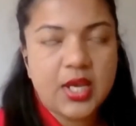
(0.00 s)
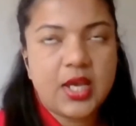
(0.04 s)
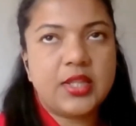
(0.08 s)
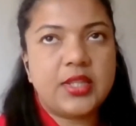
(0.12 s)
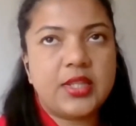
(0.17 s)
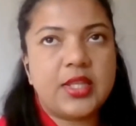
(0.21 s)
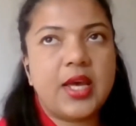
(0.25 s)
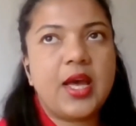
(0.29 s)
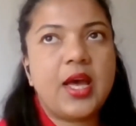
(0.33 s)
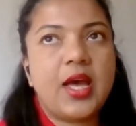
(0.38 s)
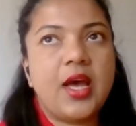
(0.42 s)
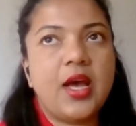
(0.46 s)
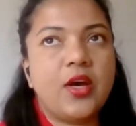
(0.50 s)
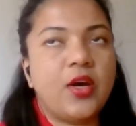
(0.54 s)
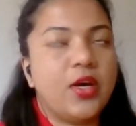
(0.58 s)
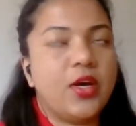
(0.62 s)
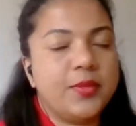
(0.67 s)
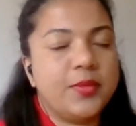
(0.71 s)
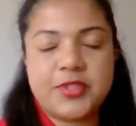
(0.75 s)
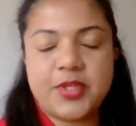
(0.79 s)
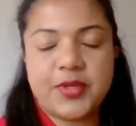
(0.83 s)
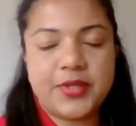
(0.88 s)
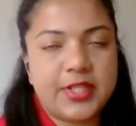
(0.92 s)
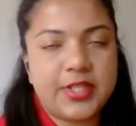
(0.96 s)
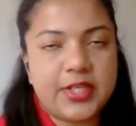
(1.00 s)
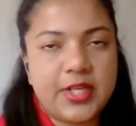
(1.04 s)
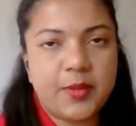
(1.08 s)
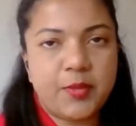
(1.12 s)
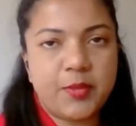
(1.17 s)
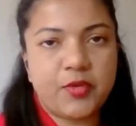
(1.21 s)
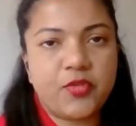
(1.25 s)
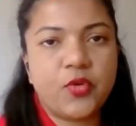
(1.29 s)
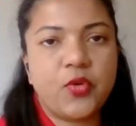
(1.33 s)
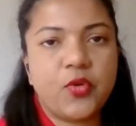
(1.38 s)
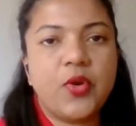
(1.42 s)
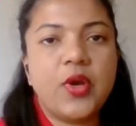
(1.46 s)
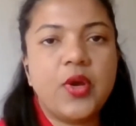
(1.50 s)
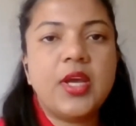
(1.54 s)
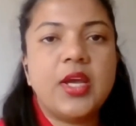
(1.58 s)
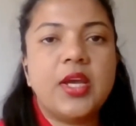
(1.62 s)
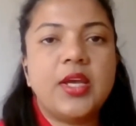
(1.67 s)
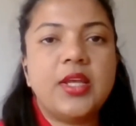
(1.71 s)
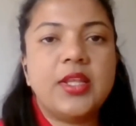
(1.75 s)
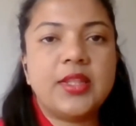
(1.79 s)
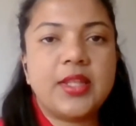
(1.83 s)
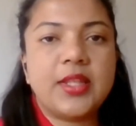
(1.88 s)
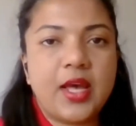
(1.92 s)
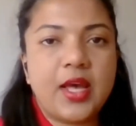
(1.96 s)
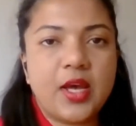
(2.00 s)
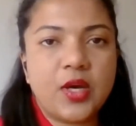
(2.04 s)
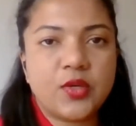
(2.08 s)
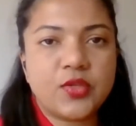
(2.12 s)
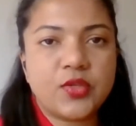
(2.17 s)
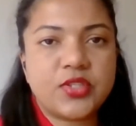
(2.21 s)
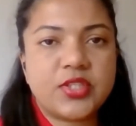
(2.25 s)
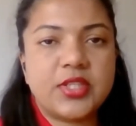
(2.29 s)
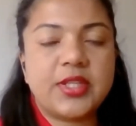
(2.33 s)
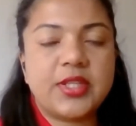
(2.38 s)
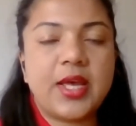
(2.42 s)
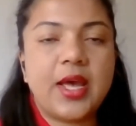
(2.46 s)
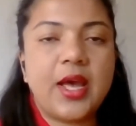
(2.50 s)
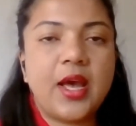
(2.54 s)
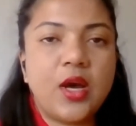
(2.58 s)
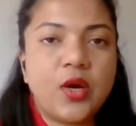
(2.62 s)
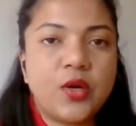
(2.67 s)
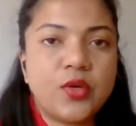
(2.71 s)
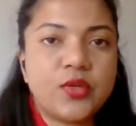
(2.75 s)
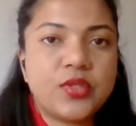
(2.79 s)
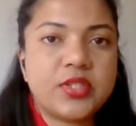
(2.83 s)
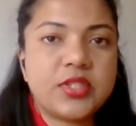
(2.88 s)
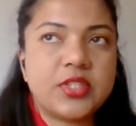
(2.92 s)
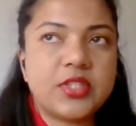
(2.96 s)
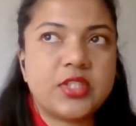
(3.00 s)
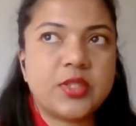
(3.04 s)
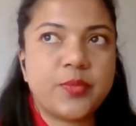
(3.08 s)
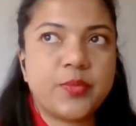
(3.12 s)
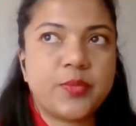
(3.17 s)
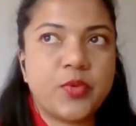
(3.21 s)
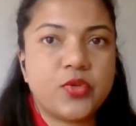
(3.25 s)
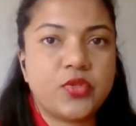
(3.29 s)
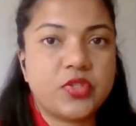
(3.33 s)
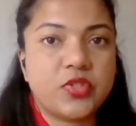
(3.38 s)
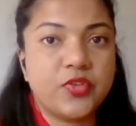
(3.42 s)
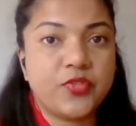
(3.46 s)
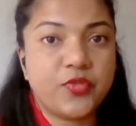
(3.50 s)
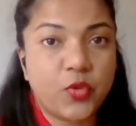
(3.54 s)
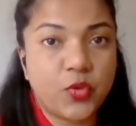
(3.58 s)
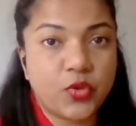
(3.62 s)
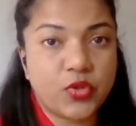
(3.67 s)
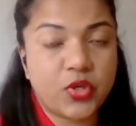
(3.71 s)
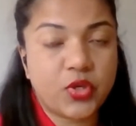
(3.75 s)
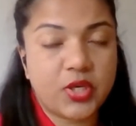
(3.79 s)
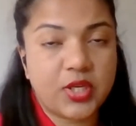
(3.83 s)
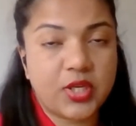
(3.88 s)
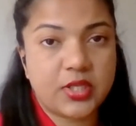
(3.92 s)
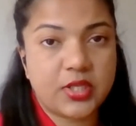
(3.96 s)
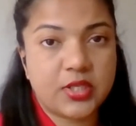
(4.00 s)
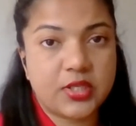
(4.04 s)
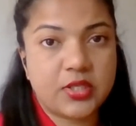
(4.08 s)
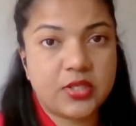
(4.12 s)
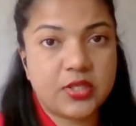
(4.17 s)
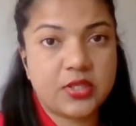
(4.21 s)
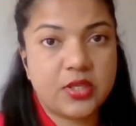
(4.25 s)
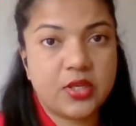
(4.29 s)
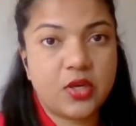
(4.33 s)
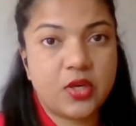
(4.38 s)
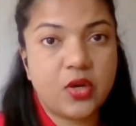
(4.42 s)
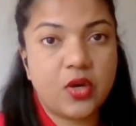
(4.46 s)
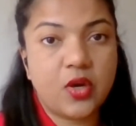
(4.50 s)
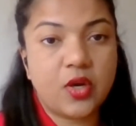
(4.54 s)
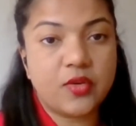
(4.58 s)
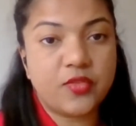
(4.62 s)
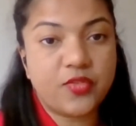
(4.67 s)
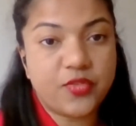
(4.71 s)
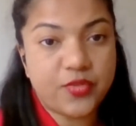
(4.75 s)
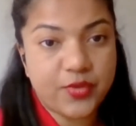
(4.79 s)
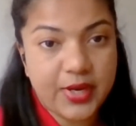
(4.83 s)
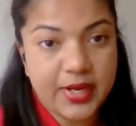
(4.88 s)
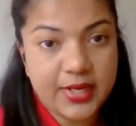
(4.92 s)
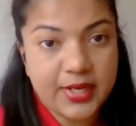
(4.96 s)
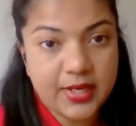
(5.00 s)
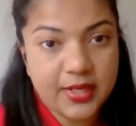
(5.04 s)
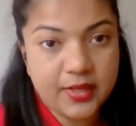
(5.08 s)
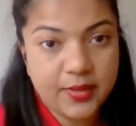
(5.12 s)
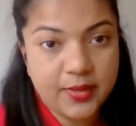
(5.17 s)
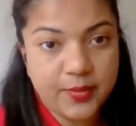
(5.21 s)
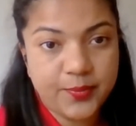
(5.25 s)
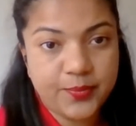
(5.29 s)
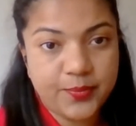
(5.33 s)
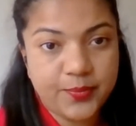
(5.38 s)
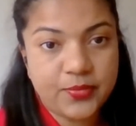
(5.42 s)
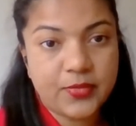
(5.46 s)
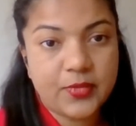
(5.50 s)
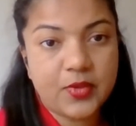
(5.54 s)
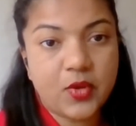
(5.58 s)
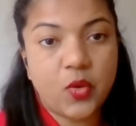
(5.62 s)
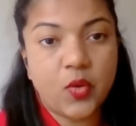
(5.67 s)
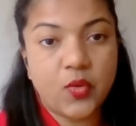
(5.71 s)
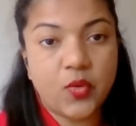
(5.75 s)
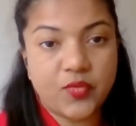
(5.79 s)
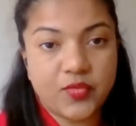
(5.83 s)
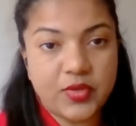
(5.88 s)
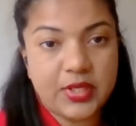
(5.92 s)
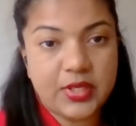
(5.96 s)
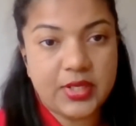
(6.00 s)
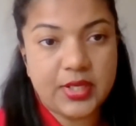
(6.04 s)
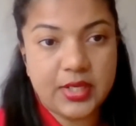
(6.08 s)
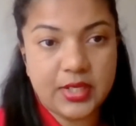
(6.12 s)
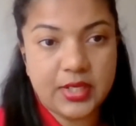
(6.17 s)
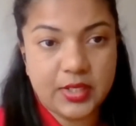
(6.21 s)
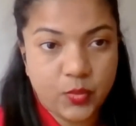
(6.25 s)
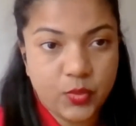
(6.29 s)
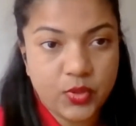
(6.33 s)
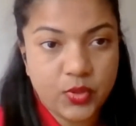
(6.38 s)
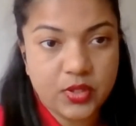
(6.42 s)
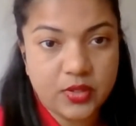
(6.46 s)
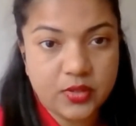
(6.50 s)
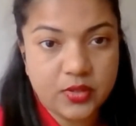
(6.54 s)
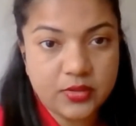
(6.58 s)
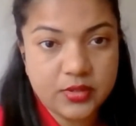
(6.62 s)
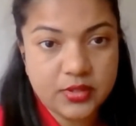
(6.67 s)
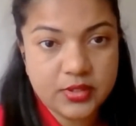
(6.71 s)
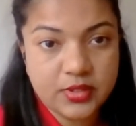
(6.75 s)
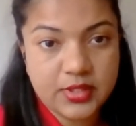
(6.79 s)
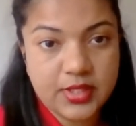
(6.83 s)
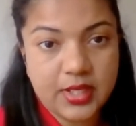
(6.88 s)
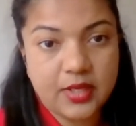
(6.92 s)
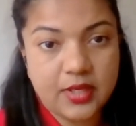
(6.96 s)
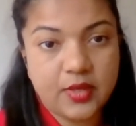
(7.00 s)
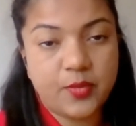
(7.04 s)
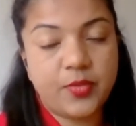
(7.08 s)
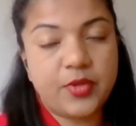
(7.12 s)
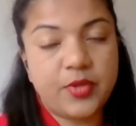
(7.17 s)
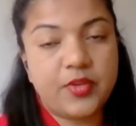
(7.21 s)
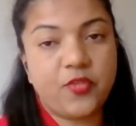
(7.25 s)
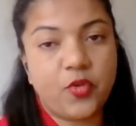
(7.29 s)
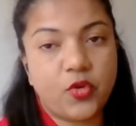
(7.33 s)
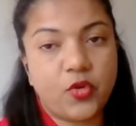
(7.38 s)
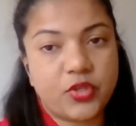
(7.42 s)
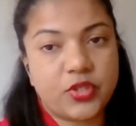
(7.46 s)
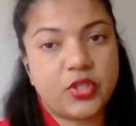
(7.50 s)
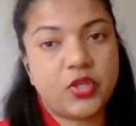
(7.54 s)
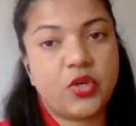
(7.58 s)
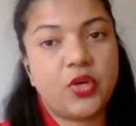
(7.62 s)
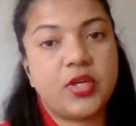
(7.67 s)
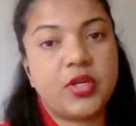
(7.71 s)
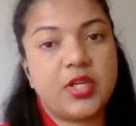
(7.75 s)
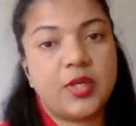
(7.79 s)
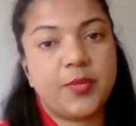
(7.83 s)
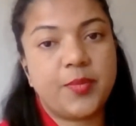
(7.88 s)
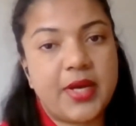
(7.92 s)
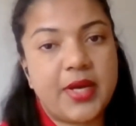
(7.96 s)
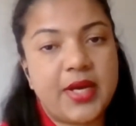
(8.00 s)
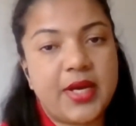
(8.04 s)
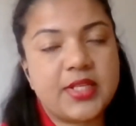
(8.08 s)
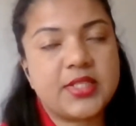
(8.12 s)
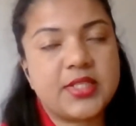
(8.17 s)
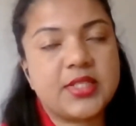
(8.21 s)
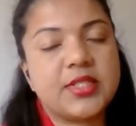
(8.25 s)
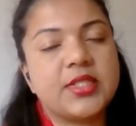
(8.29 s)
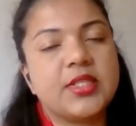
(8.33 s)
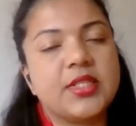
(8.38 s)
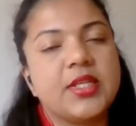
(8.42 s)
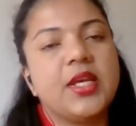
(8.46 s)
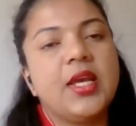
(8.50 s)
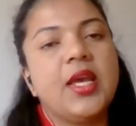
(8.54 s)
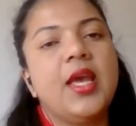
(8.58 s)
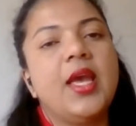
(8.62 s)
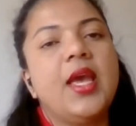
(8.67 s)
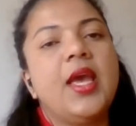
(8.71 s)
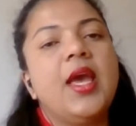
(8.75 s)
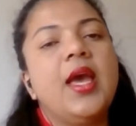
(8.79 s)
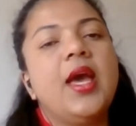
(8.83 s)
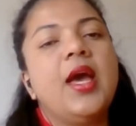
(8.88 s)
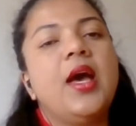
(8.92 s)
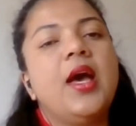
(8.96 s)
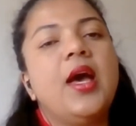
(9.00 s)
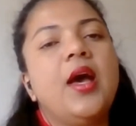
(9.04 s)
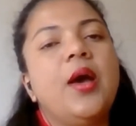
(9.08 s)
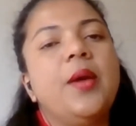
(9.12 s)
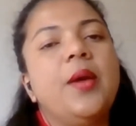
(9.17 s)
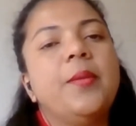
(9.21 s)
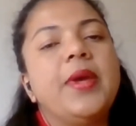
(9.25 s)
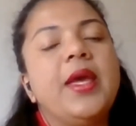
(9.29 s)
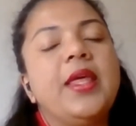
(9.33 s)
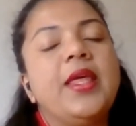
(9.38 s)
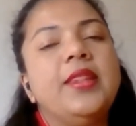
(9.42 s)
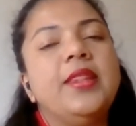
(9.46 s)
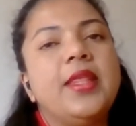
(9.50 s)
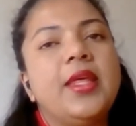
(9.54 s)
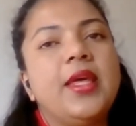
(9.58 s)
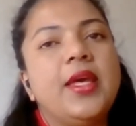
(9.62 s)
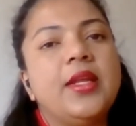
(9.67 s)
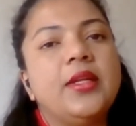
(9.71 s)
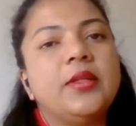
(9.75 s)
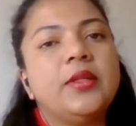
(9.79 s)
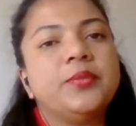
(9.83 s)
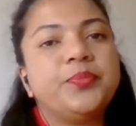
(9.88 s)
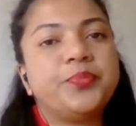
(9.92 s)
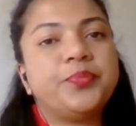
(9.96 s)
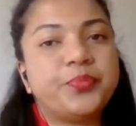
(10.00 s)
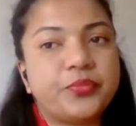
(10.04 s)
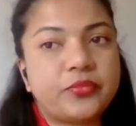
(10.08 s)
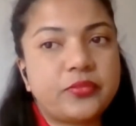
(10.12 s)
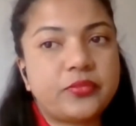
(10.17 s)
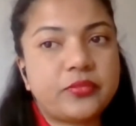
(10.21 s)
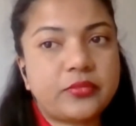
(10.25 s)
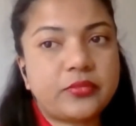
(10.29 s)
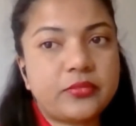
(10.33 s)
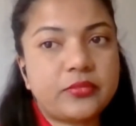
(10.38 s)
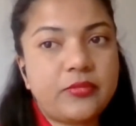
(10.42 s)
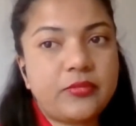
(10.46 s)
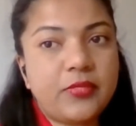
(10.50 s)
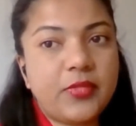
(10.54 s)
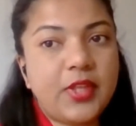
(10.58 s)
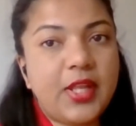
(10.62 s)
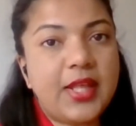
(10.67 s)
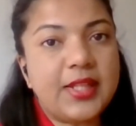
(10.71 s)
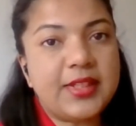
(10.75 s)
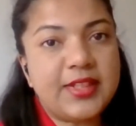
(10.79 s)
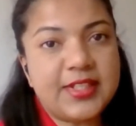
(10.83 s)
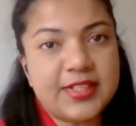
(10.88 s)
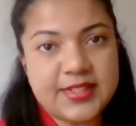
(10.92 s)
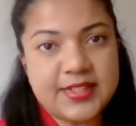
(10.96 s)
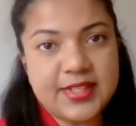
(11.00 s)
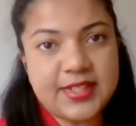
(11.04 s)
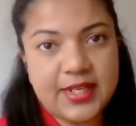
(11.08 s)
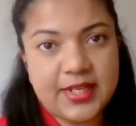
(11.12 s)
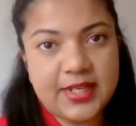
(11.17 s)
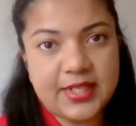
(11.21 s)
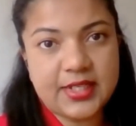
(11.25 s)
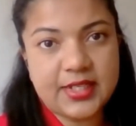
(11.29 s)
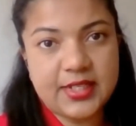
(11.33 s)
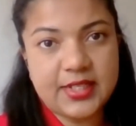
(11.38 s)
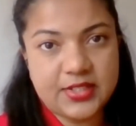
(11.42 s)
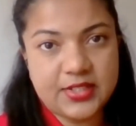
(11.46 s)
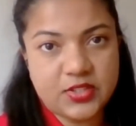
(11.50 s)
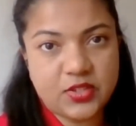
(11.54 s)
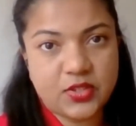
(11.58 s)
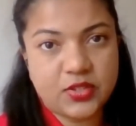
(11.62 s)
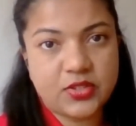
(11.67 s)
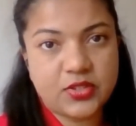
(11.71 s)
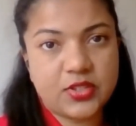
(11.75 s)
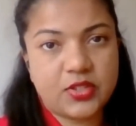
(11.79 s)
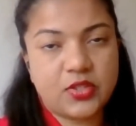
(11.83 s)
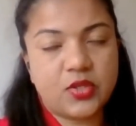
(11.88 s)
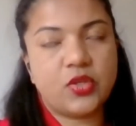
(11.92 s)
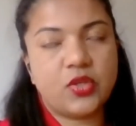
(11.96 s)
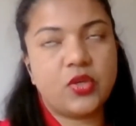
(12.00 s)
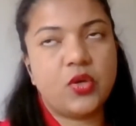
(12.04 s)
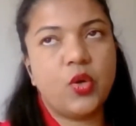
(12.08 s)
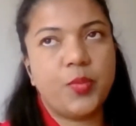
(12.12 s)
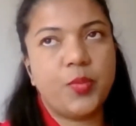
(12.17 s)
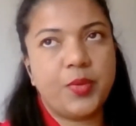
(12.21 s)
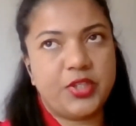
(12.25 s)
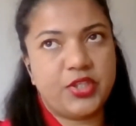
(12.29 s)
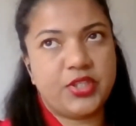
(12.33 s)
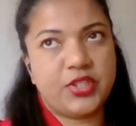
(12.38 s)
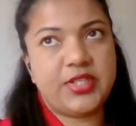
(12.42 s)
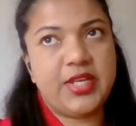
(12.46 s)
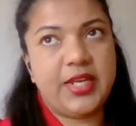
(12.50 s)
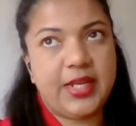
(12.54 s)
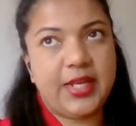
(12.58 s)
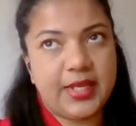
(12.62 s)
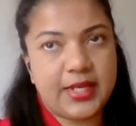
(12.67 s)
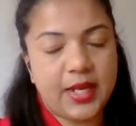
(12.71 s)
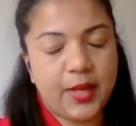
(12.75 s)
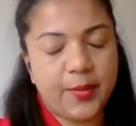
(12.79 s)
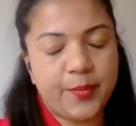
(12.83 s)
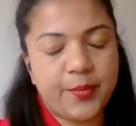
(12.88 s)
The day before in the House. And the House is supposed to vote on it on Friday. Hopefully it will then be voted on and passed. And then the Senate is hoping to take it up.